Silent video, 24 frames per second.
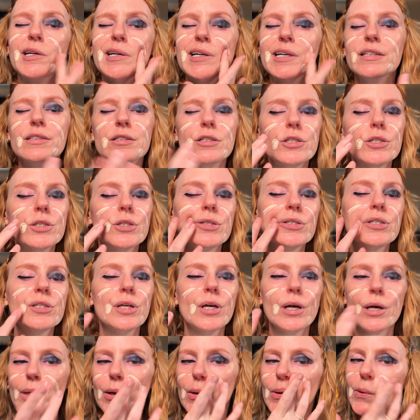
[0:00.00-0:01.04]
And
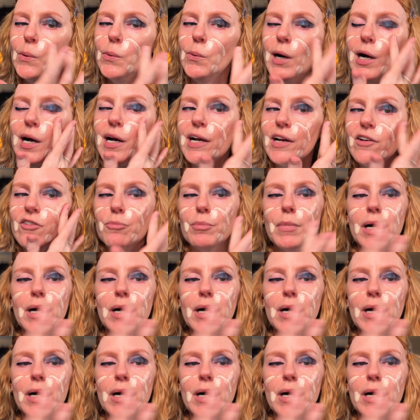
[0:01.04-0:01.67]
so I have